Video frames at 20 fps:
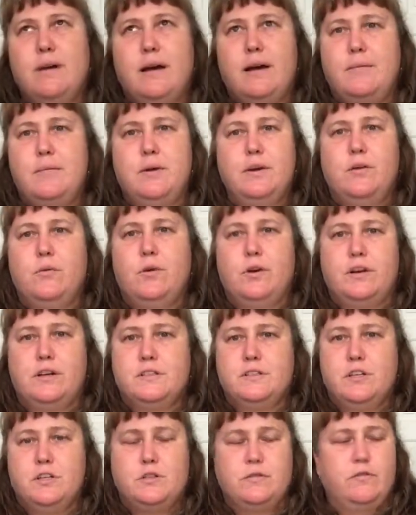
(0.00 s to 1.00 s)
I'm an
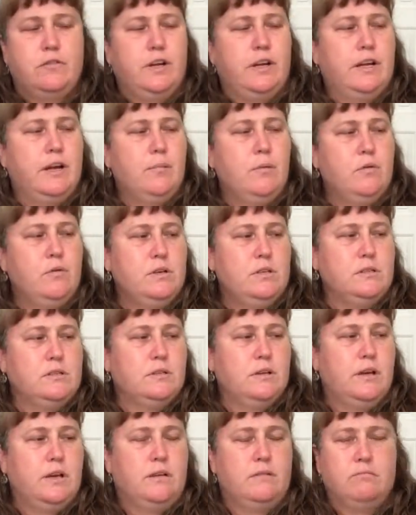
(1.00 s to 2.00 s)
organization freak. I'm always
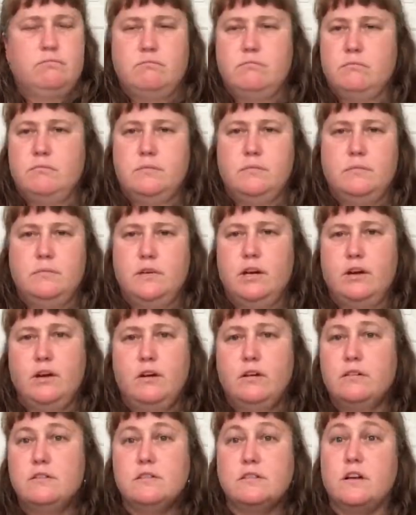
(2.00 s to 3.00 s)
like
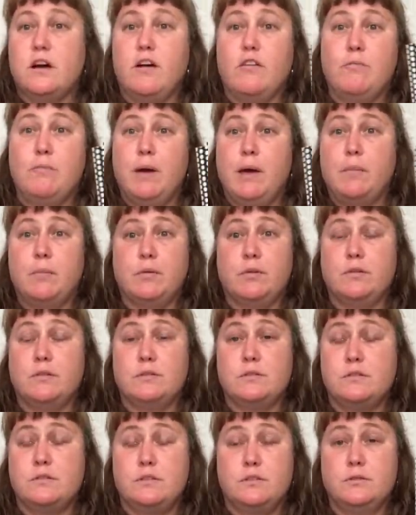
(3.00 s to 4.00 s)
carrying stuff,
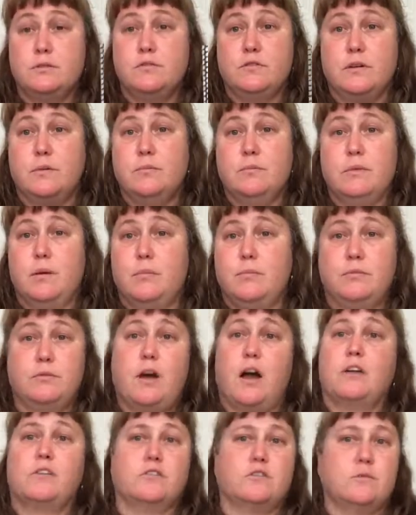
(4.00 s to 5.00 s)
papers to and from a
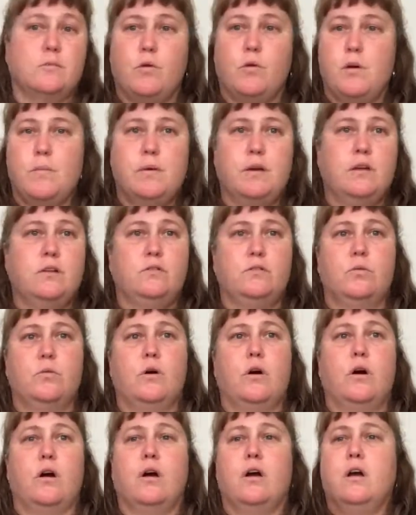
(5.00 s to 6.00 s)
doctor's appointment
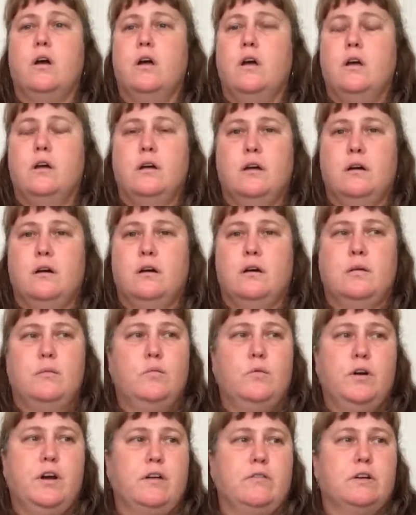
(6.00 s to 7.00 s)
or
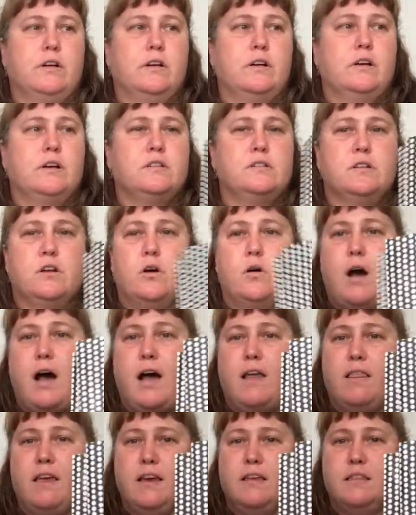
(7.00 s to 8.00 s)
whatever. So
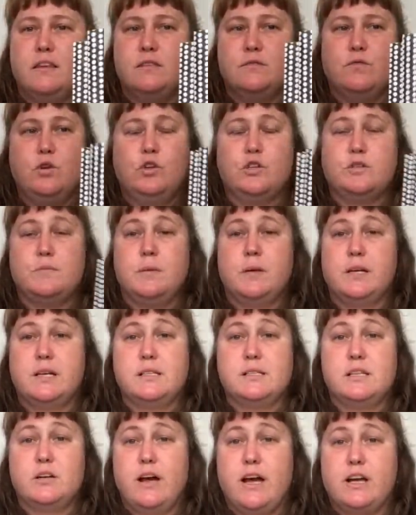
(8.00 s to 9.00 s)
I like these folders
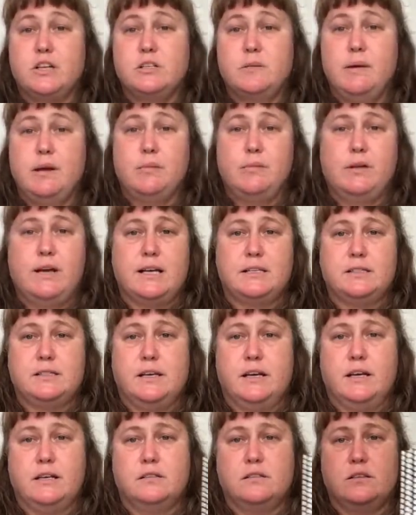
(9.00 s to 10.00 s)
because they're actually made of
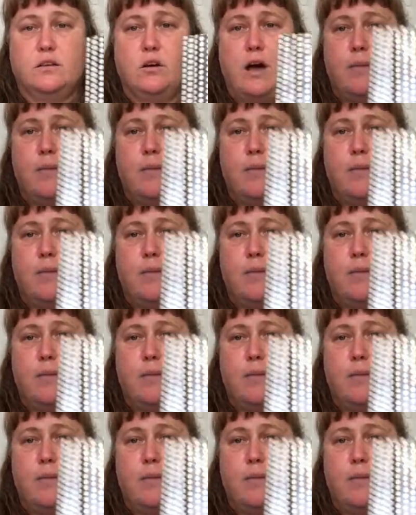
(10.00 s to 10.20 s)
plastic. So